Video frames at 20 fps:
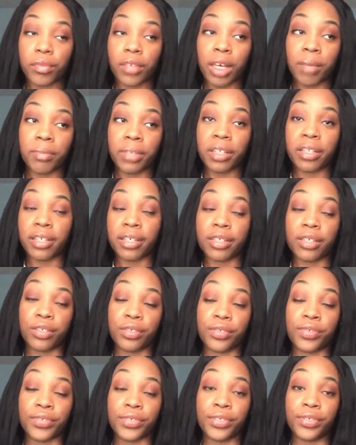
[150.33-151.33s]
I mean, that is
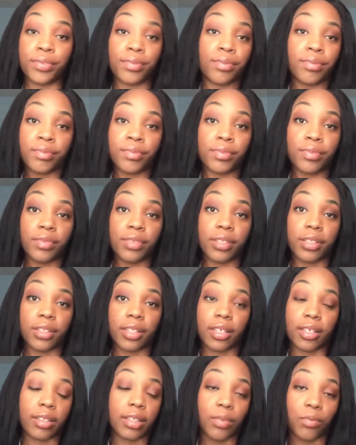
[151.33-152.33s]
true.
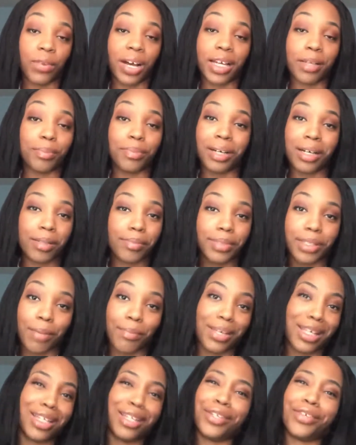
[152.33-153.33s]
The white pumps, I
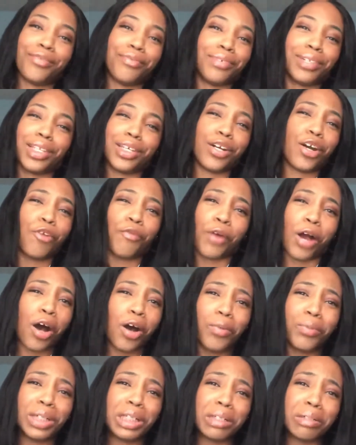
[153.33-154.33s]
mean, can you really go
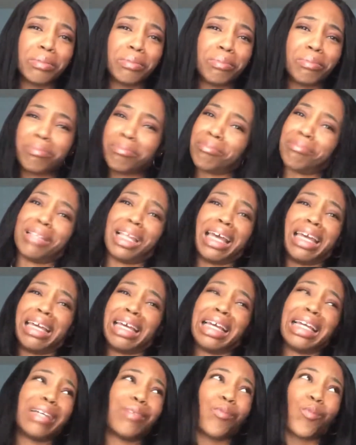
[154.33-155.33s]
wrong with them? Like,